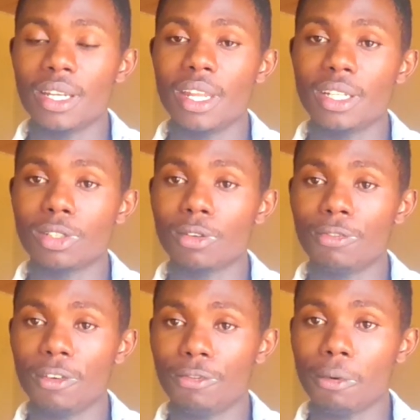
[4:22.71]
the
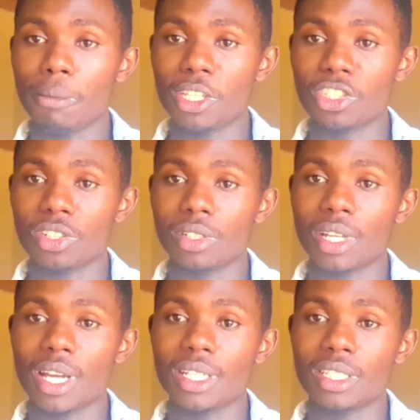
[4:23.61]
tophi
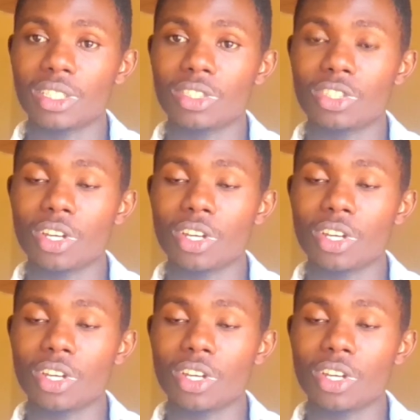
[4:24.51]
formation and